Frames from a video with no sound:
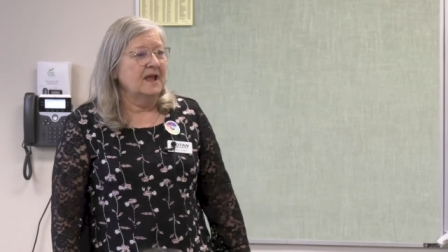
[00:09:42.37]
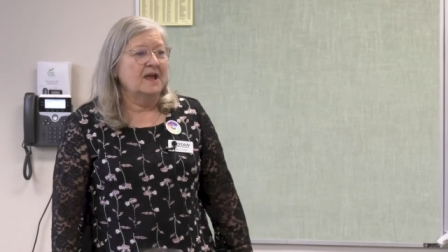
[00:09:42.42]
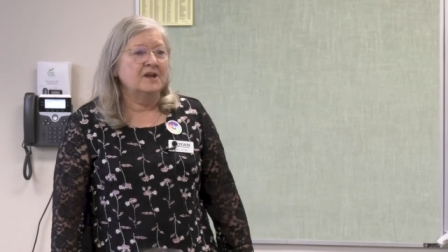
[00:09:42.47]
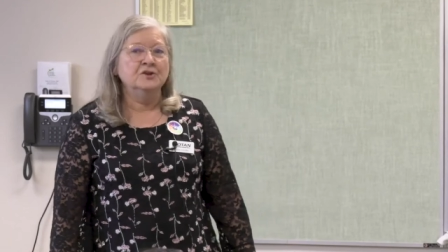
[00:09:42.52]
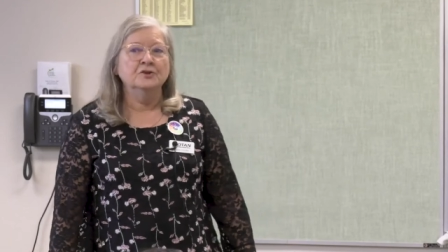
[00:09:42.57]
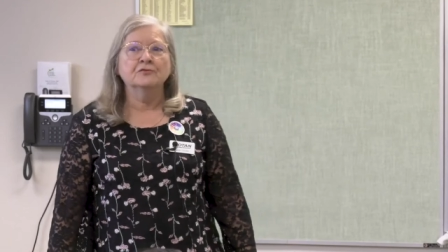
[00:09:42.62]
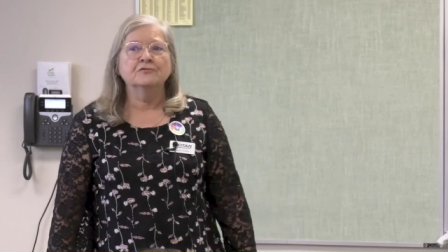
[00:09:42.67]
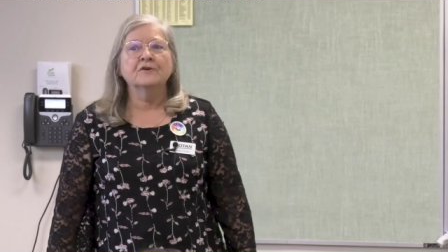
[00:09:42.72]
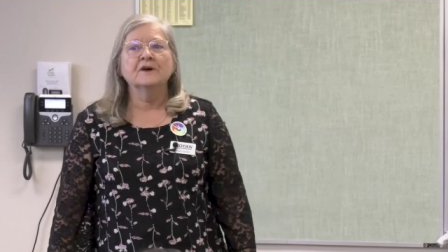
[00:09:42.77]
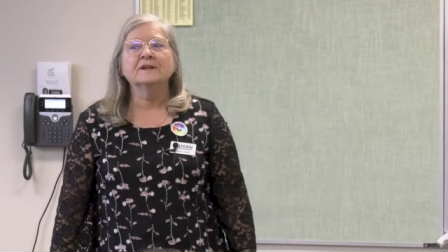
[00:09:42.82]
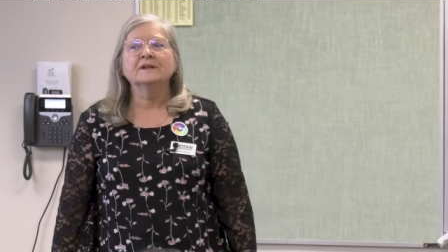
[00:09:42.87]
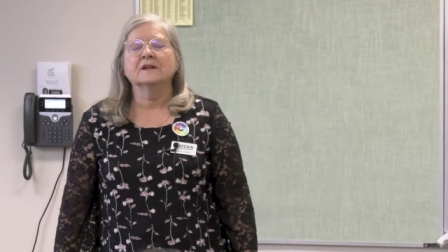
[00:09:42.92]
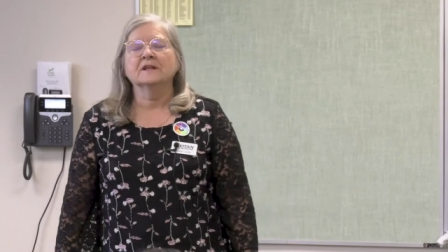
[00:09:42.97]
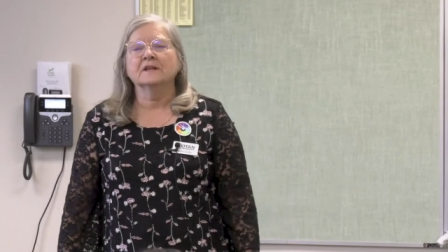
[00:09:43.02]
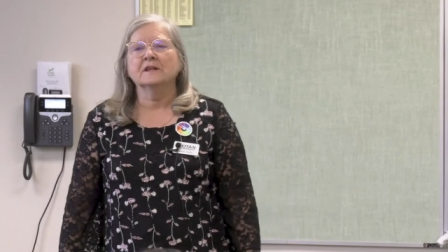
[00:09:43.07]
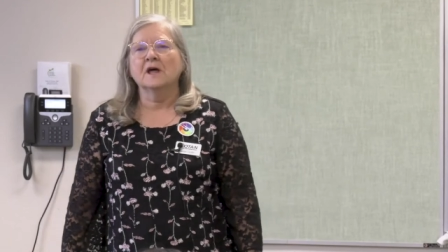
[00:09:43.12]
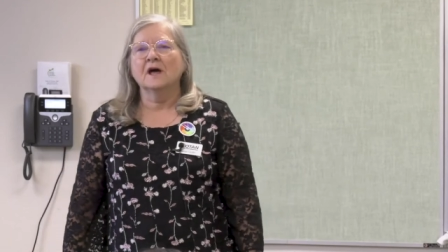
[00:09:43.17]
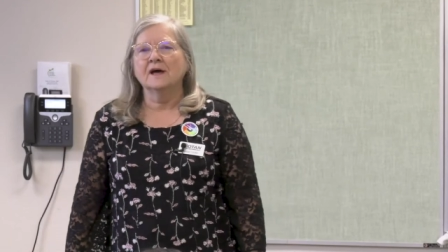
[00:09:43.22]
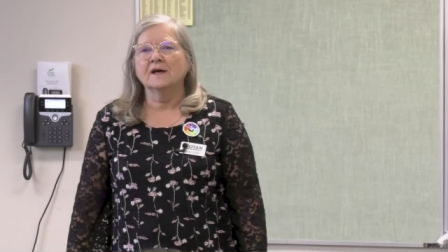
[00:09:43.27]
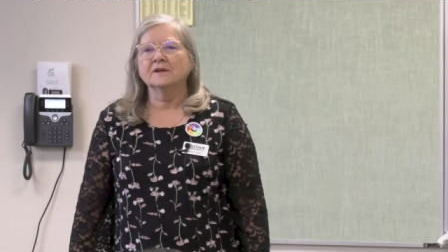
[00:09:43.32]
And you'll find a
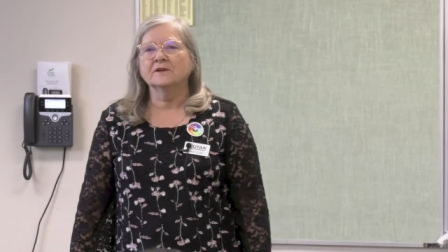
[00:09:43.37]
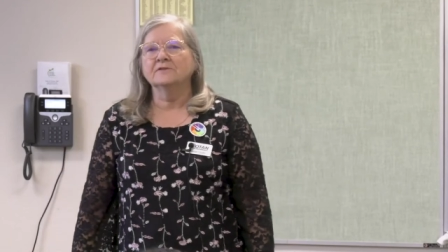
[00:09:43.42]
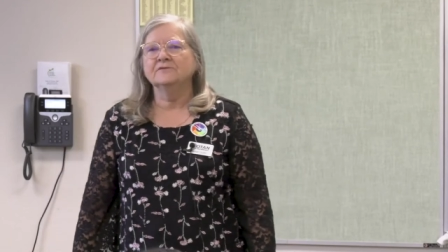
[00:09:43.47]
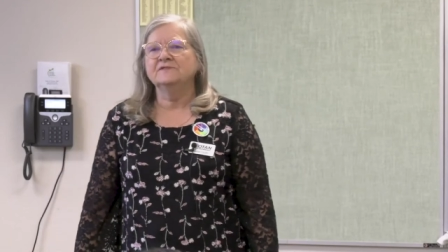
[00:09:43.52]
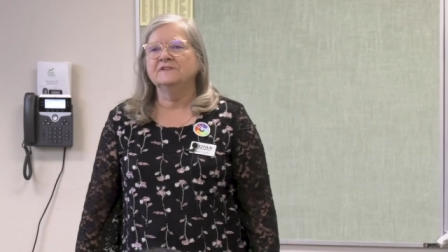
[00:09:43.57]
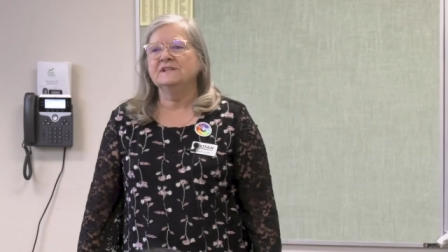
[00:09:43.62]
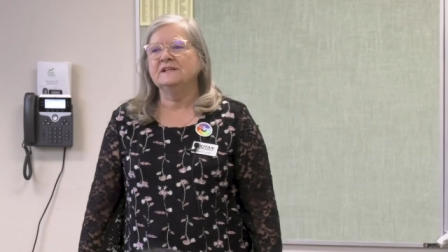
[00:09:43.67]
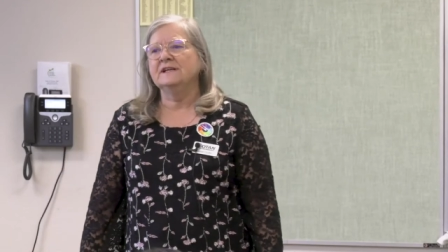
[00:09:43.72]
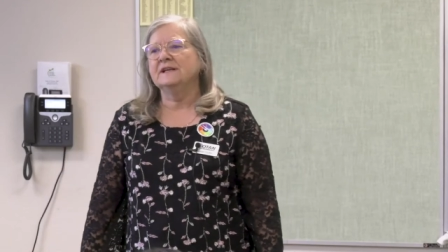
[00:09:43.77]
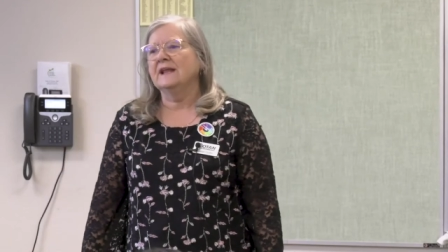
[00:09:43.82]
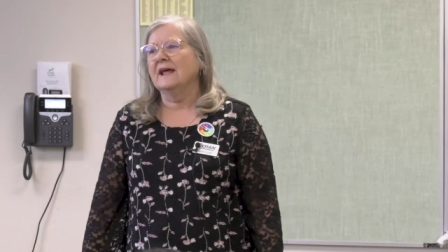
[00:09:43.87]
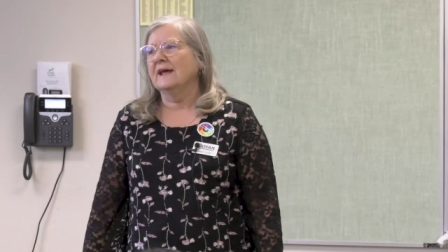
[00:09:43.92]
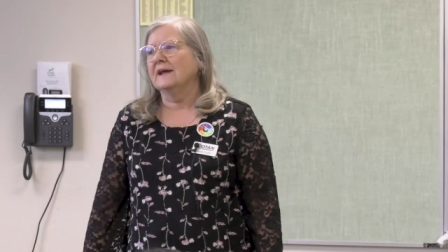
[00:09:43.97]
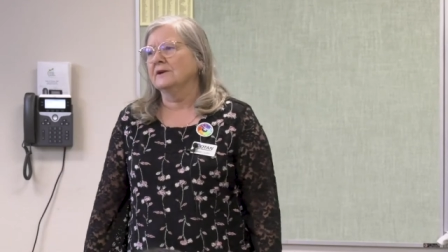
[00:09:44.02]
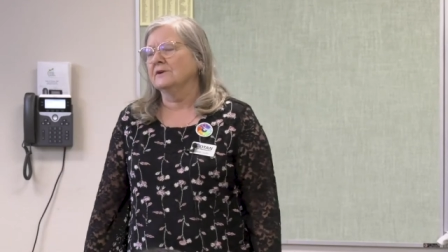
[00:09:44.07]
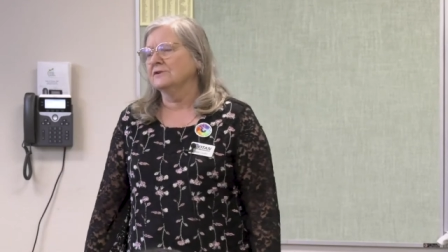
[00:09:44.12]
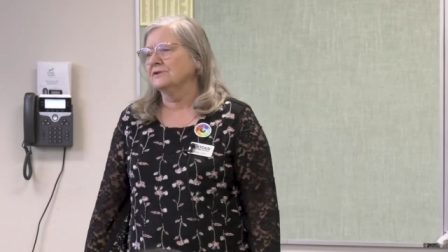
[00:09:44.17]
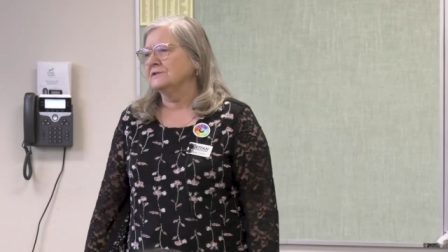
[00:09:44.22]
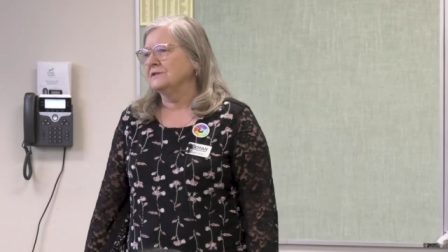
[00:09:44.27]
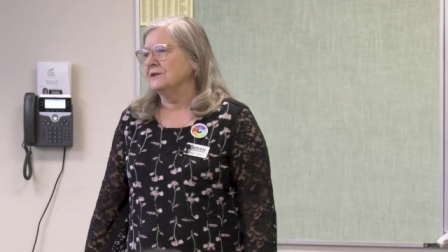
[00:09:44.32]
lot of
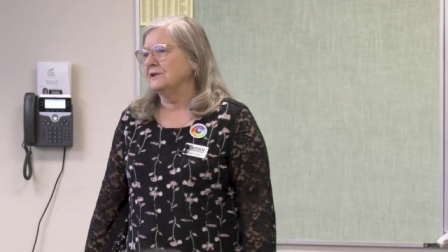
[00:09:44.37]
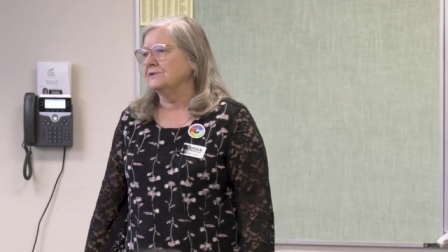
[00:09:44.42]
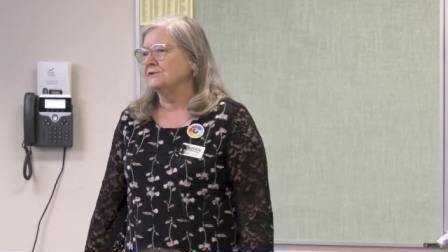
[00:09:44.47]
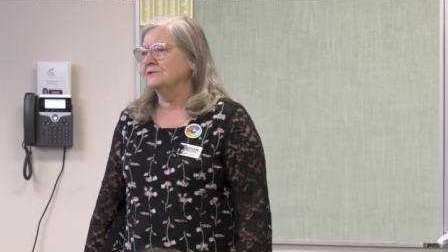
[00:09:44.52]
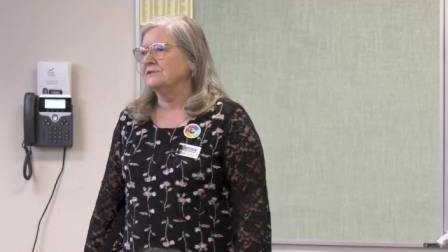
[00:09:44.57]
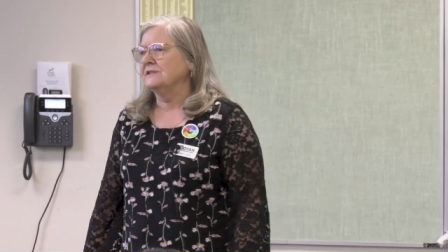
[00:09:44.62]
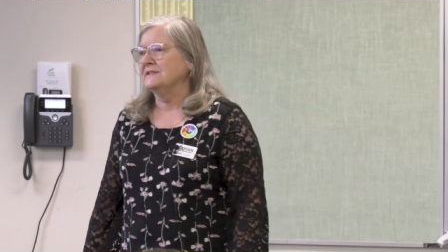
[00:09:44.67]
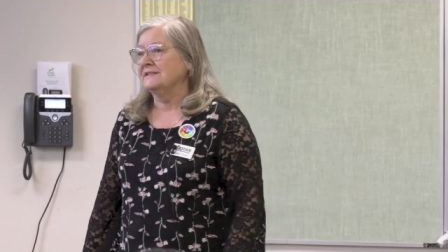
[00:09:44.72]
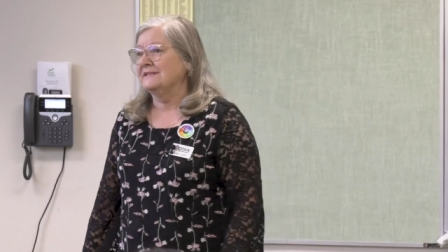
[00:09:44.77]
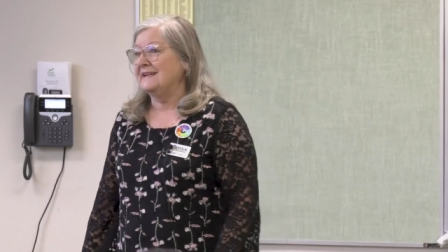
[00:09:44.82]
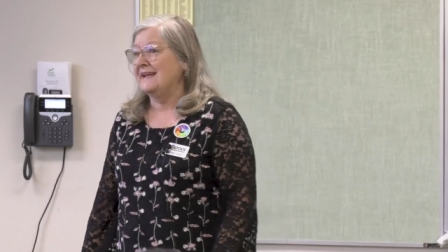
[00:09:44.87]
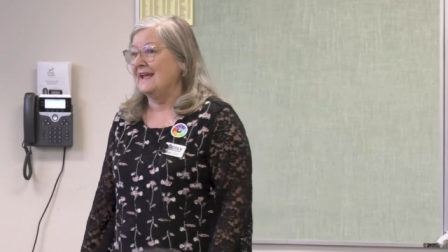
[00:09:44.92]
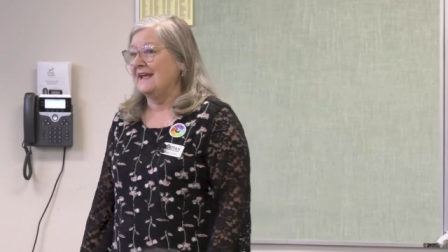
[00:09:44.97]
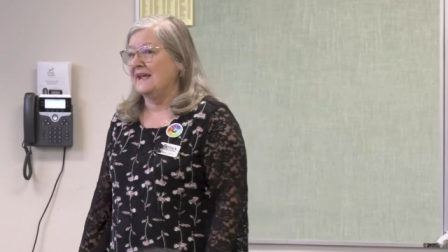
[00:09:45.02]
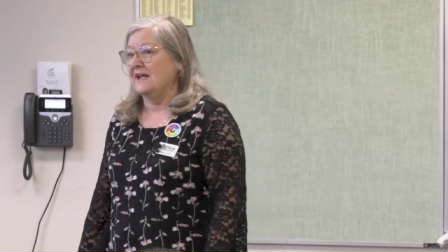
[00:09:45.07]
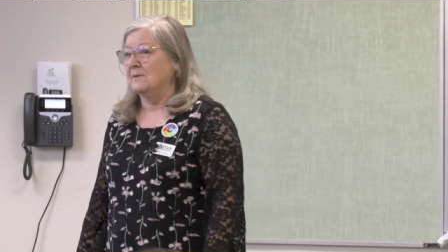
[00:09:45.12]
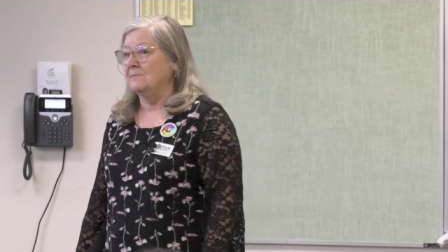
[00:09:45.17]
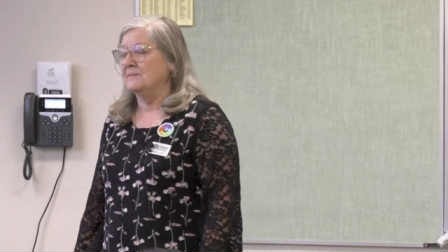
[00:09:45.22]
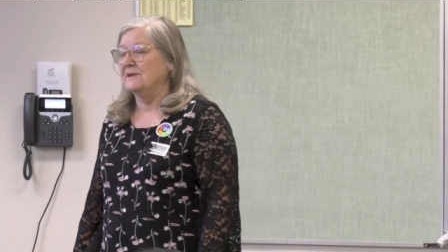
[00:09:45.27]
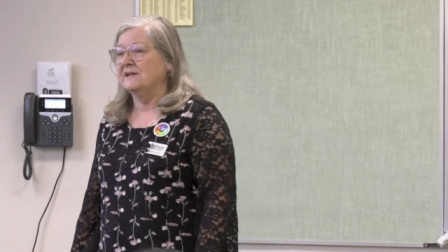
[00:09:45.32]
DLACers here
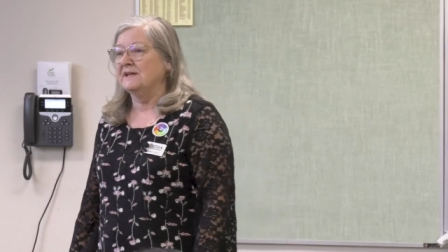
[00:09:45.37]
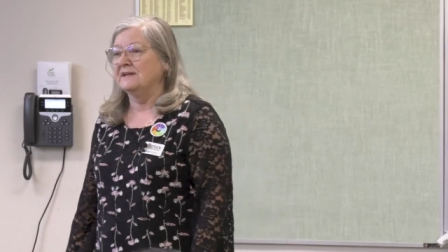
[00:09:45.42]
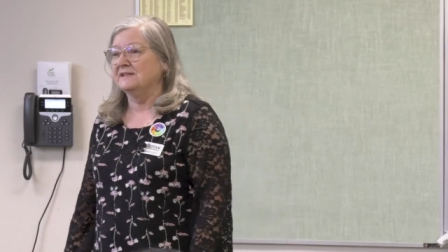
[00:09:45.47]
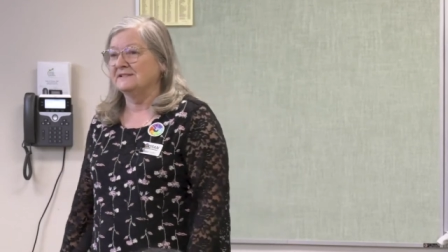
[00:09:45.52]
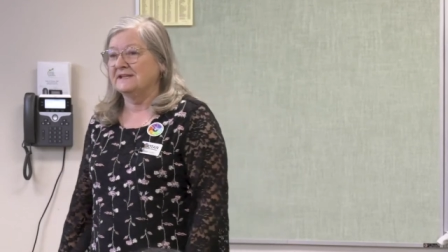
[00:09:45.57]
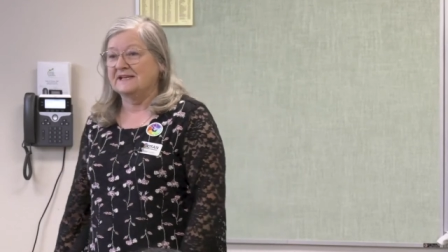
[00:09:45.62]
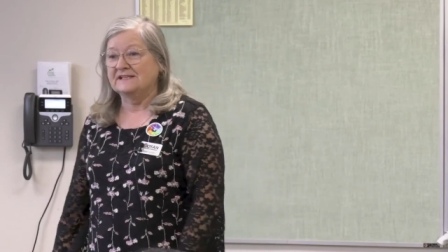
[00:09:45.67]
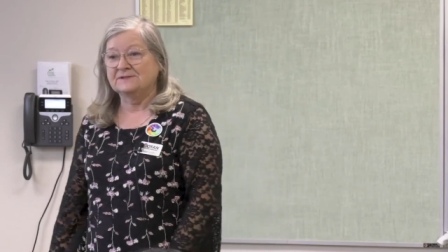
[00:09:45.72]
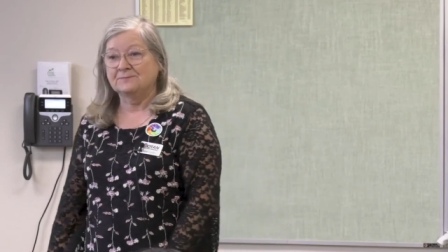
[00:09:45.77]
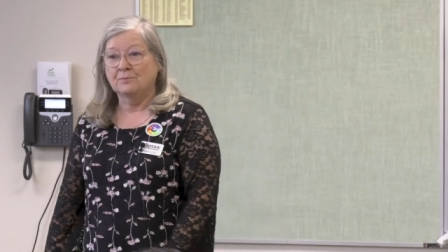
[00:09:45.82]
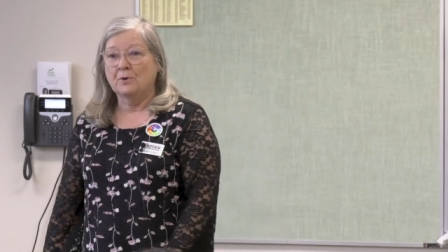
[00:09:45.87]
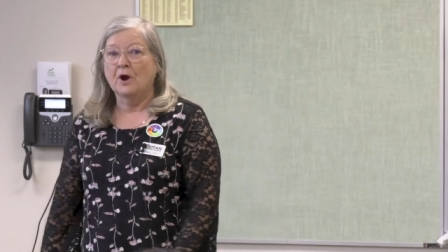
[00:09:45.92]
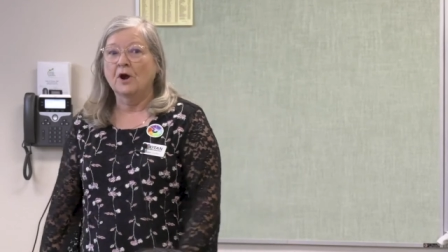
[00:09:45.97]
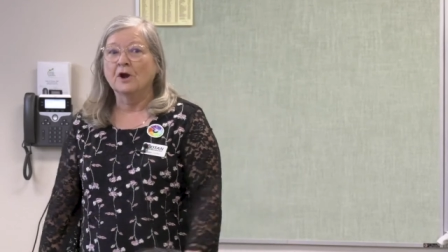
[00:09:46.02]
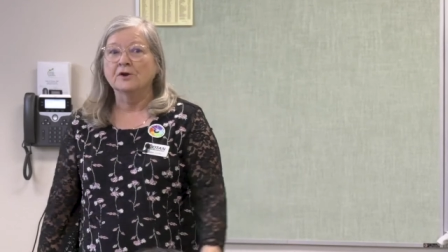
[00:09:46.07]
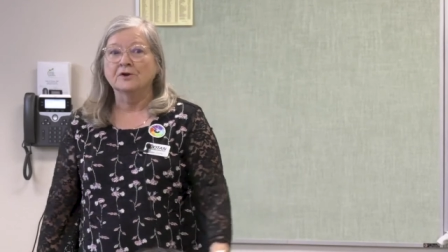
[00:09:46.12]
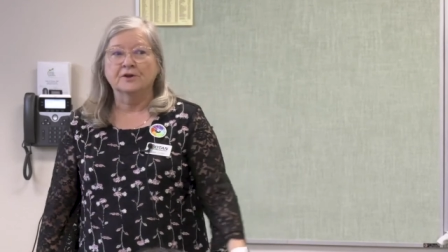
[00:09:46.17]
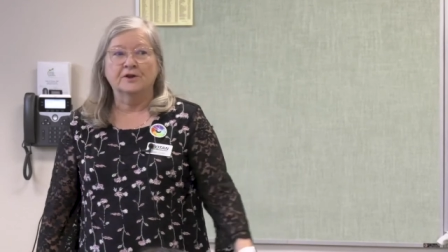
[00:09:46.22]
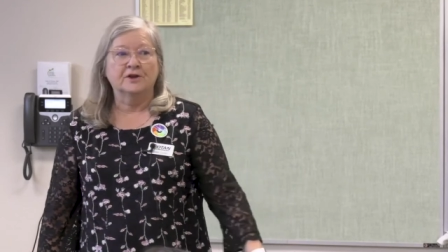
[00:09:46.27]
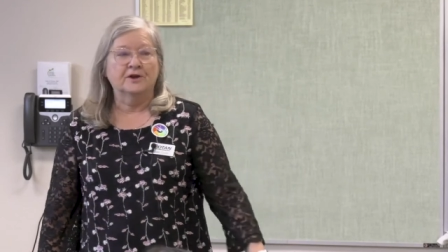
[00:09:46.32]
today because that's
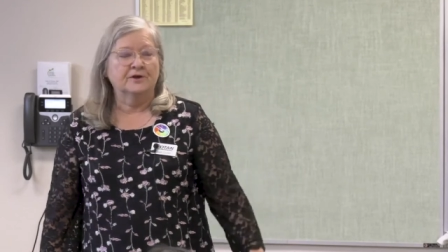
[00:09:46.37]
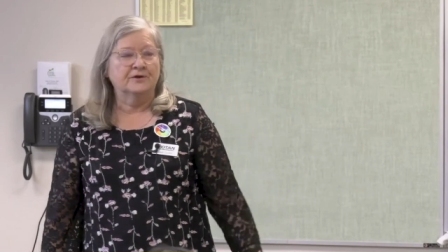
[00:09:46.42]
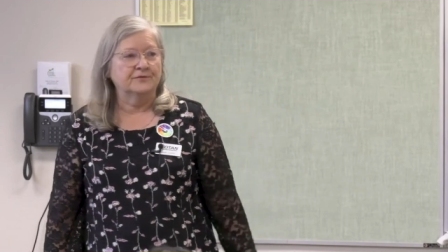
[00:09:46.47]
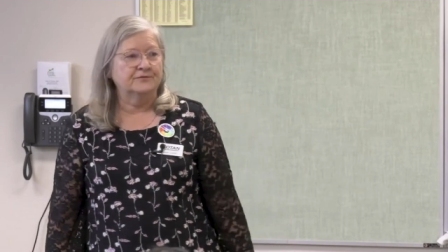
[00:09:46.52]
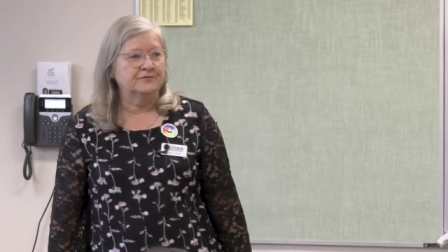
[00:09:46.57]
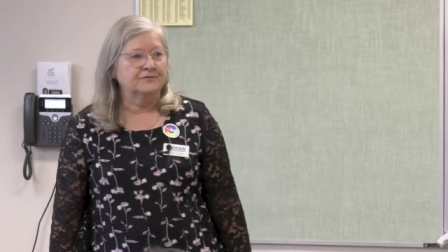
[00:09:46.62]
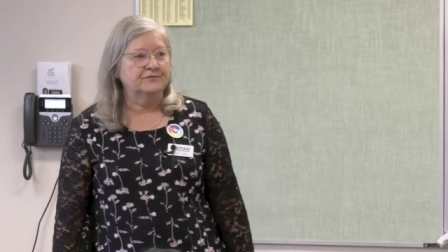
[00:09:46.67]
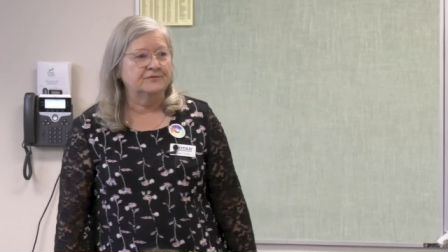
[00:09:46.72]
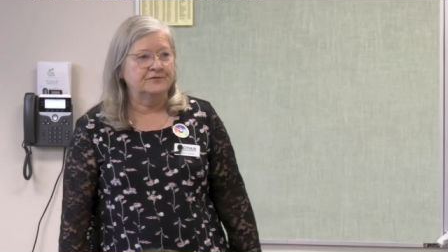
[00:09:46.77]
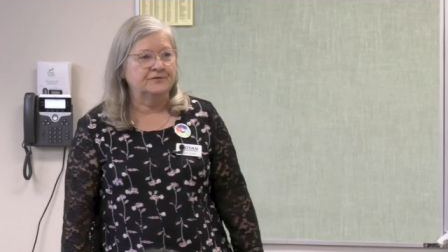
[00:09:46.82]
part of